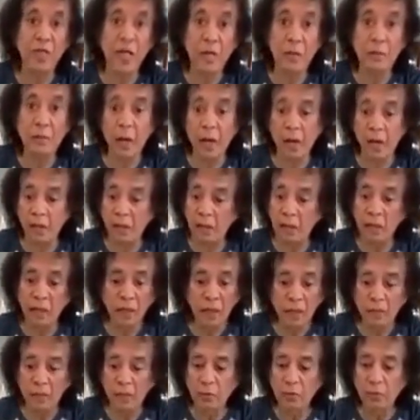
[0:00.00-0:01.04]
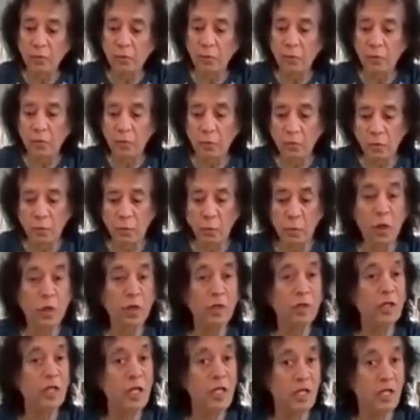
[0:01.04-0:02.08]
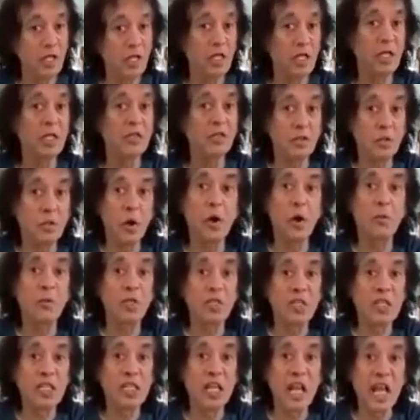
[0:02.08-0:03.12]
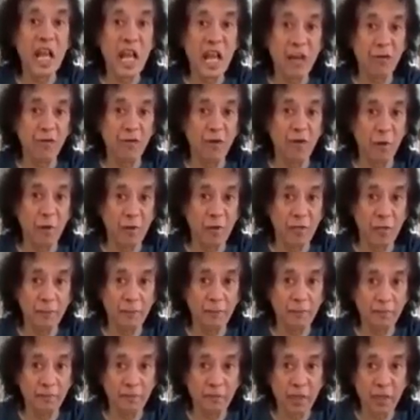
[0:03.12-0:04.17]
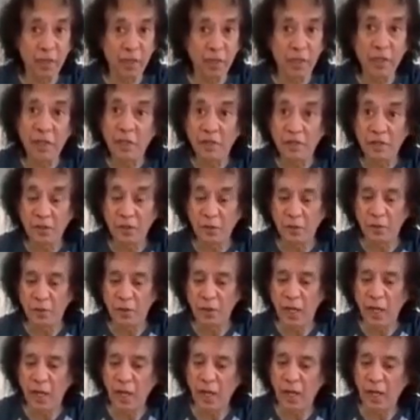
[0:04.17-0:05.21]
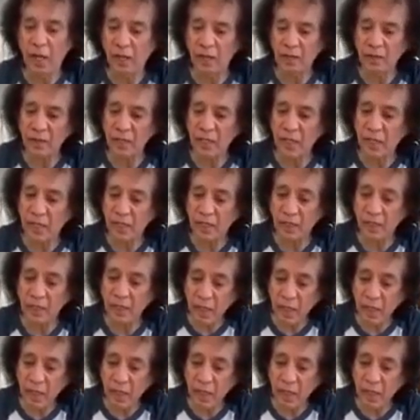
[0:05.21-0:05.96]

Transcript: part to what is normally ne for me. So da, te,